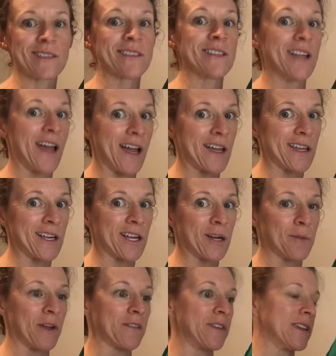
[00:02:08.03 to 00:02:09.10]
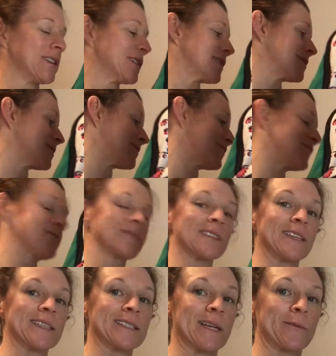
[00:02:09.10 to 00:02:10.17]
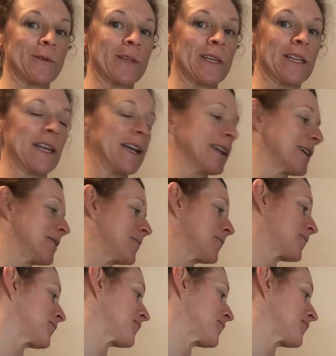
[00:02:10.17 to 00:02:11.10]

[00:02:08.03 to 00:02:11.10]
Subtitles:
It's not going to hurt my feelings because I really like it.